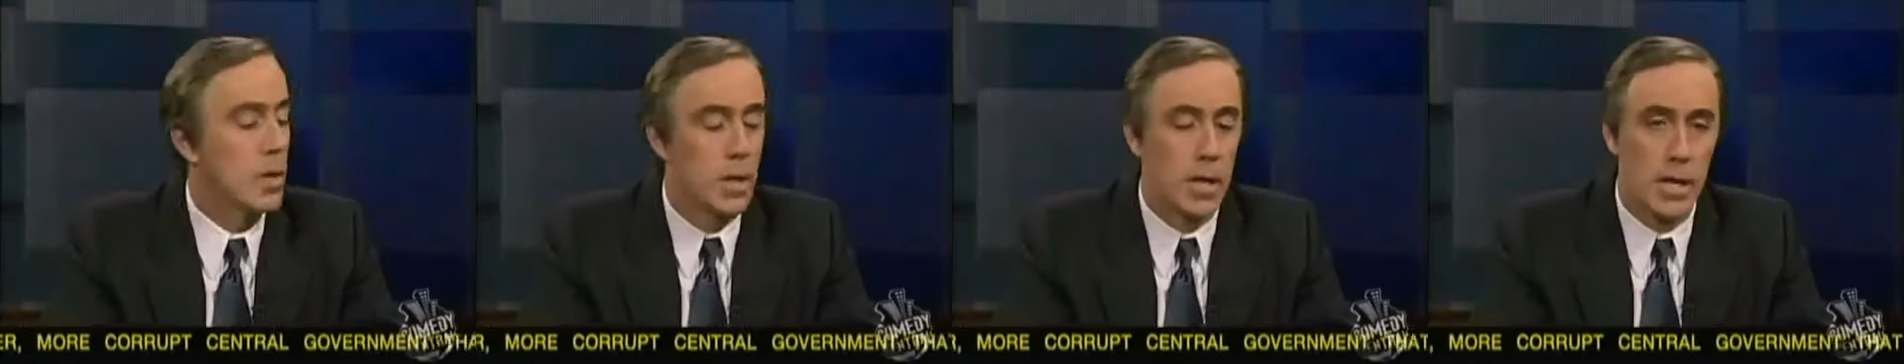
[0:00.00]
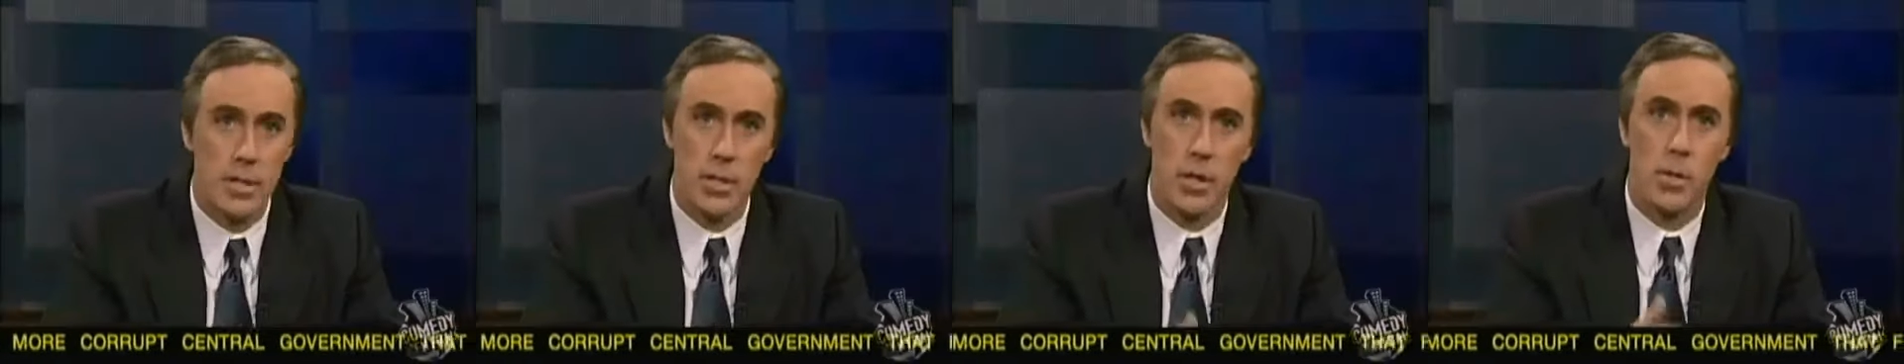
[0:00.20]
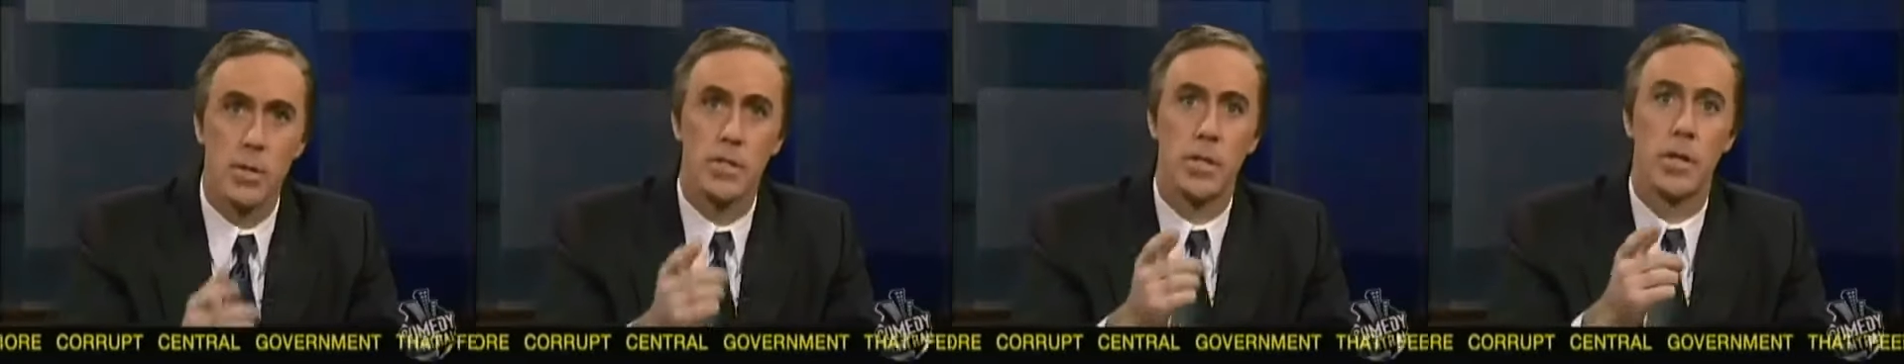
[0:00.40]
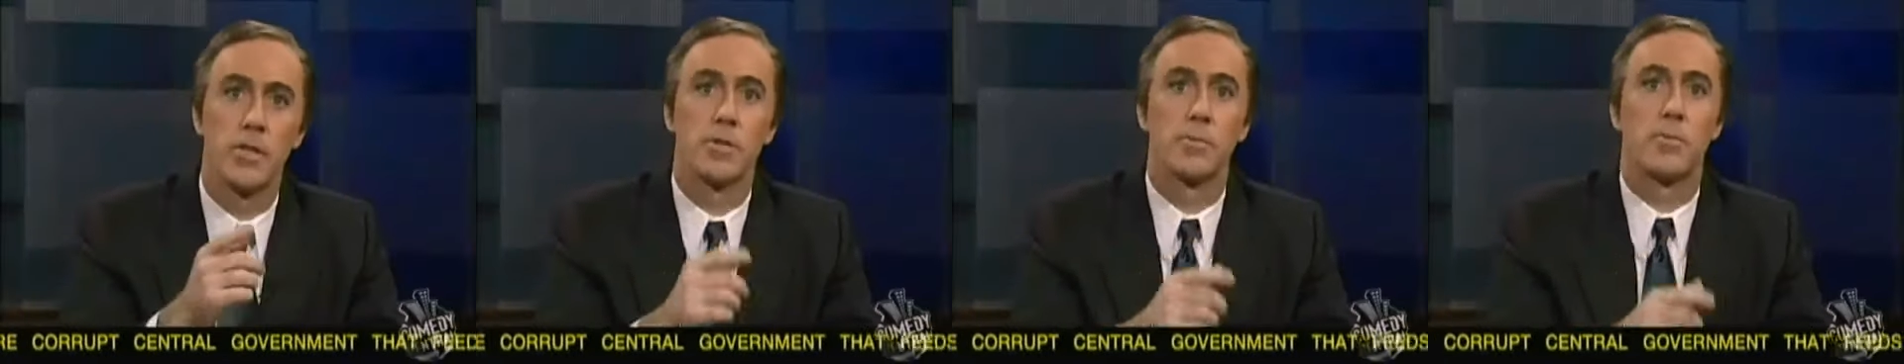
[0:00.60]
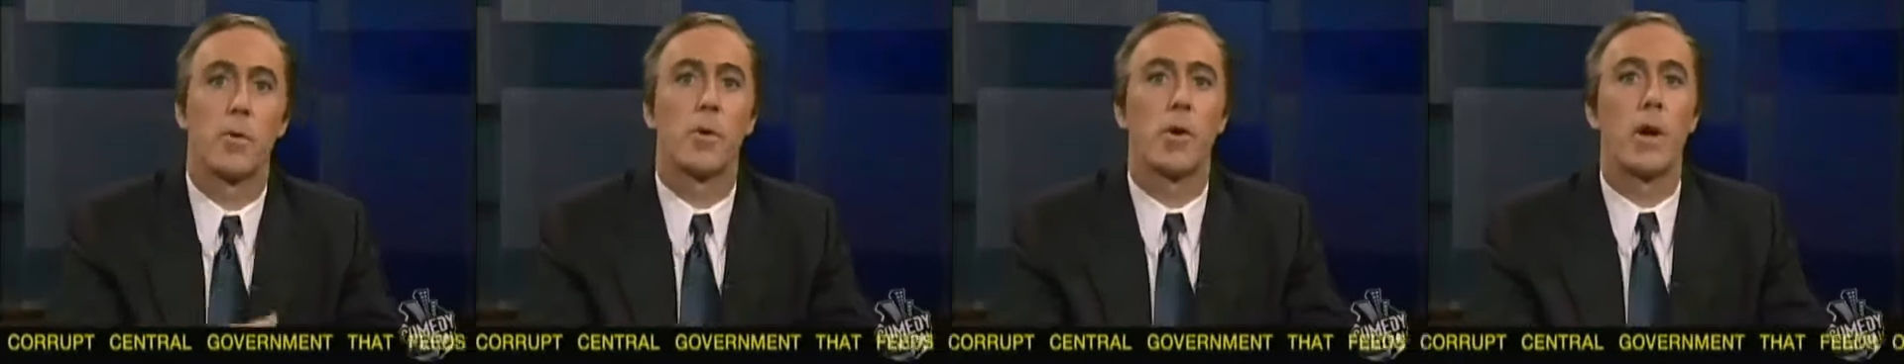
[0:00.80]
Well, as always on
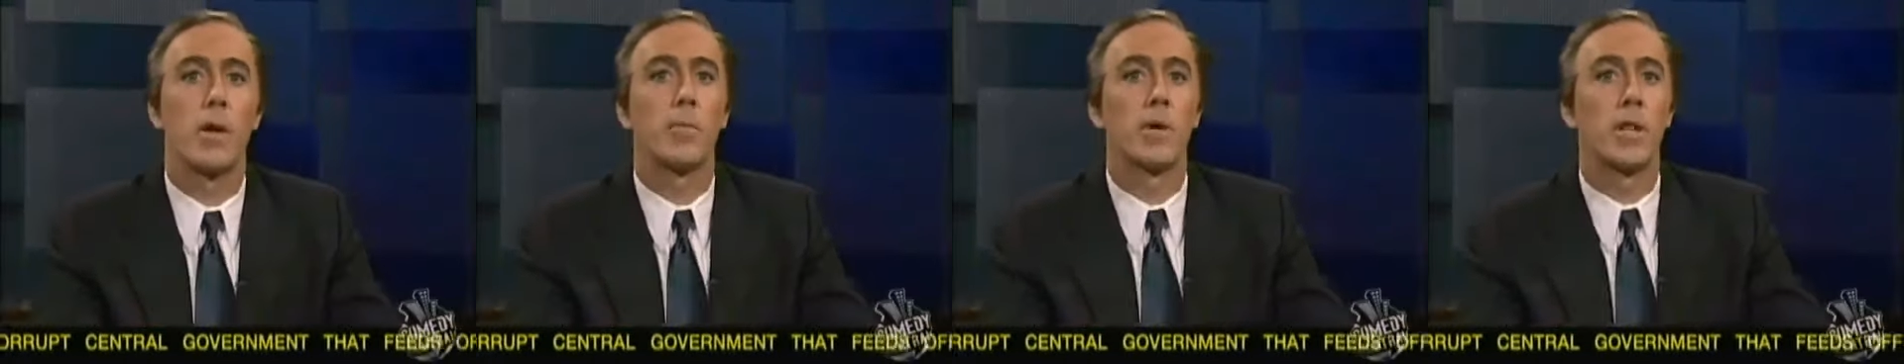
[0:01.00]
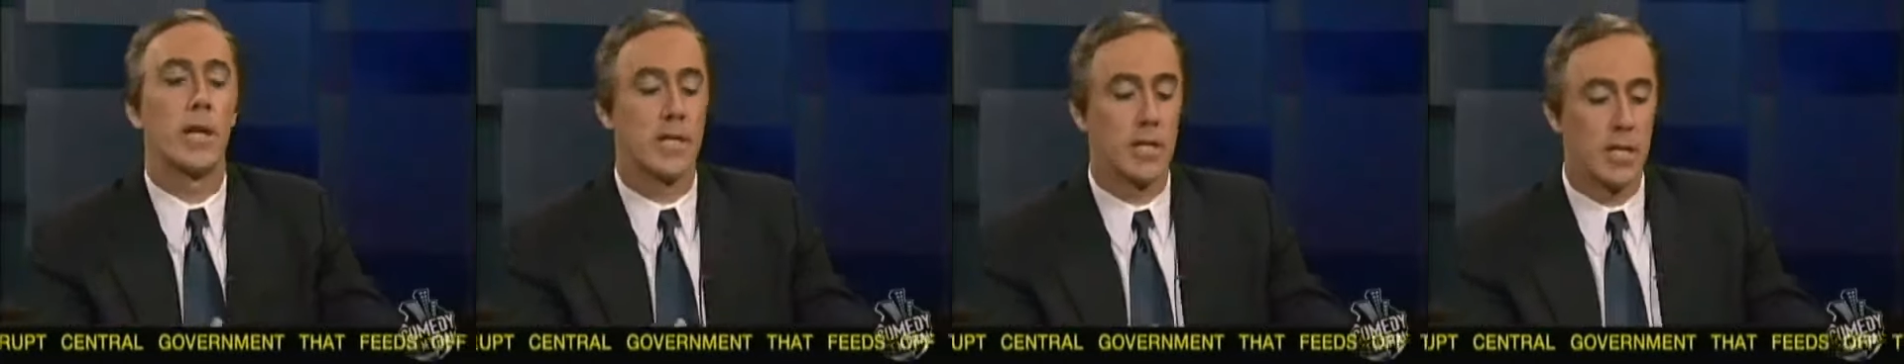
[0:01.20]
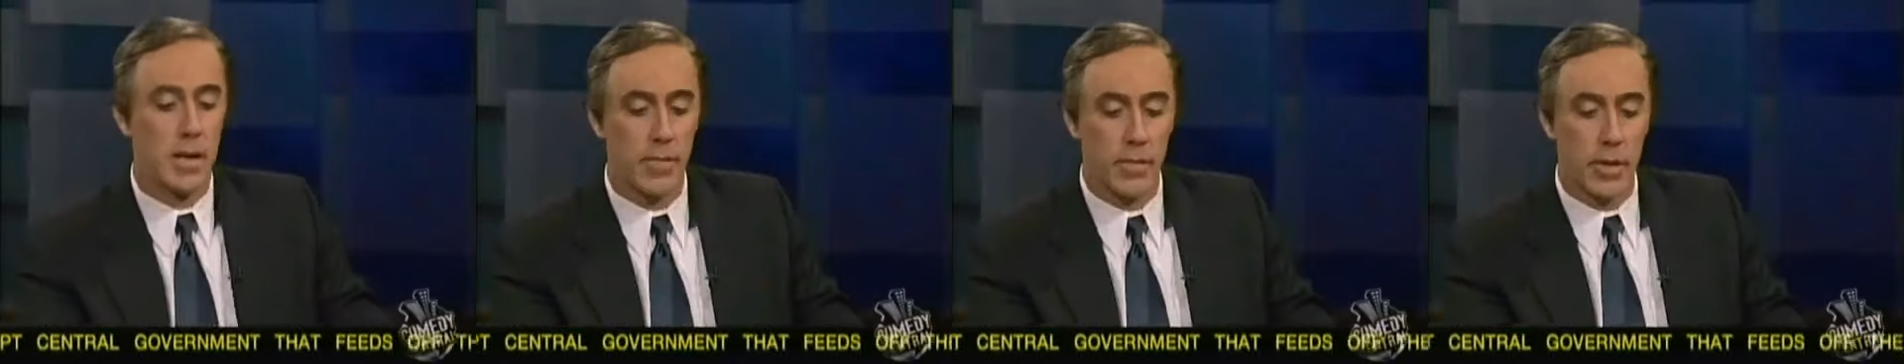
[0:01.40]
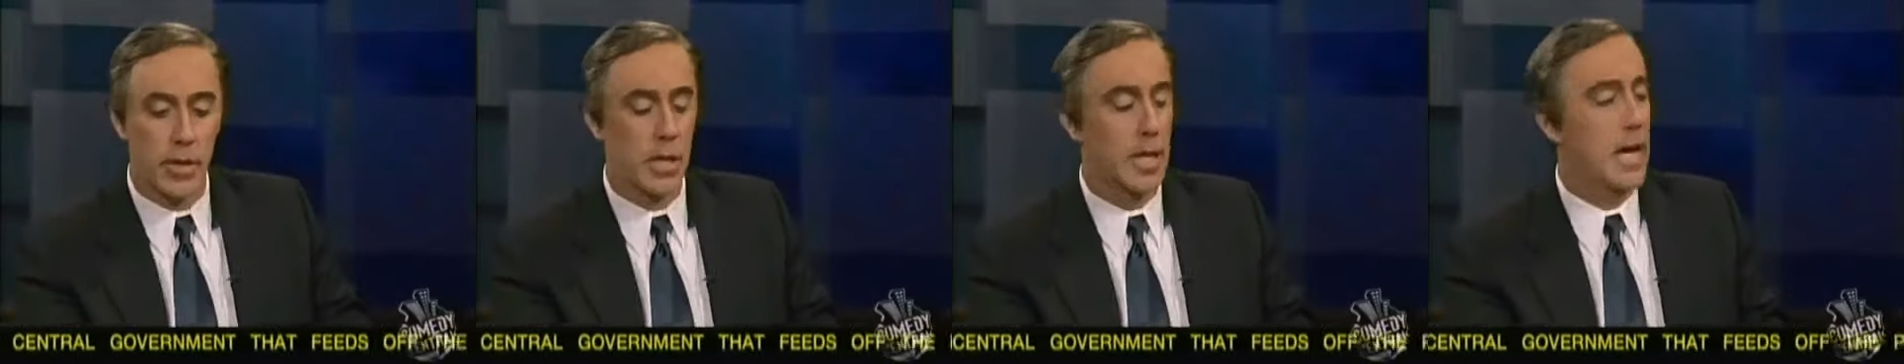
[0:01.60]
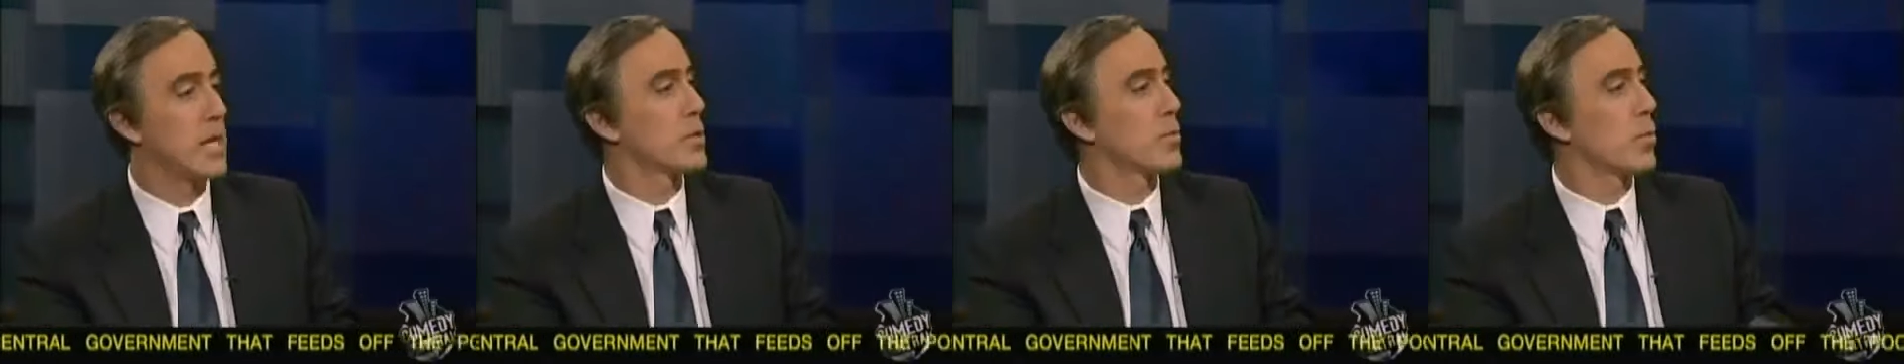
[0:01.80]
this program, we like to give you the
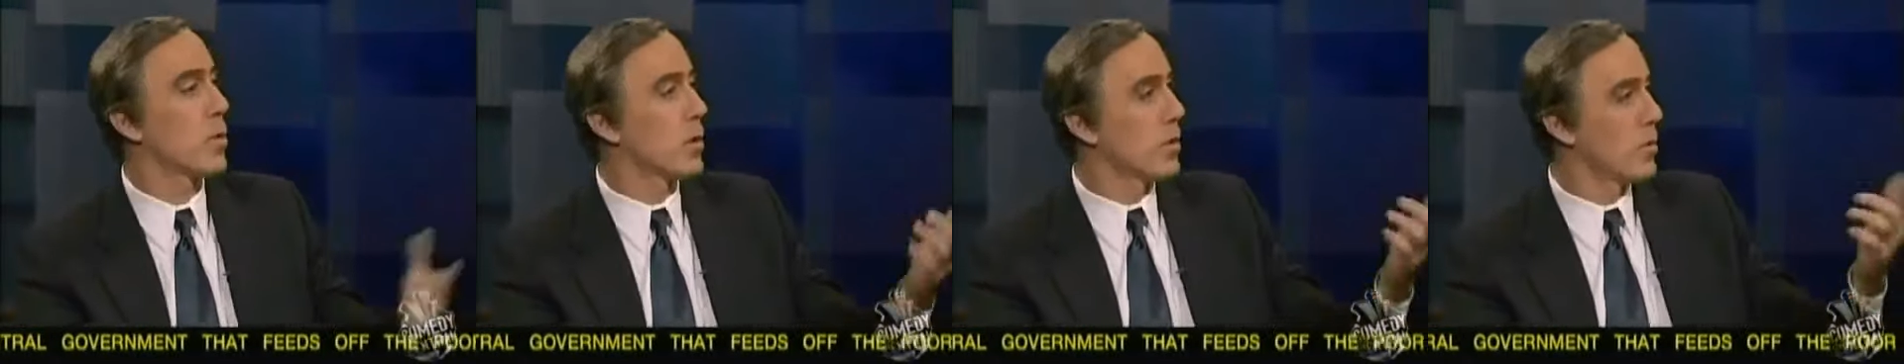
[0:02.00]
last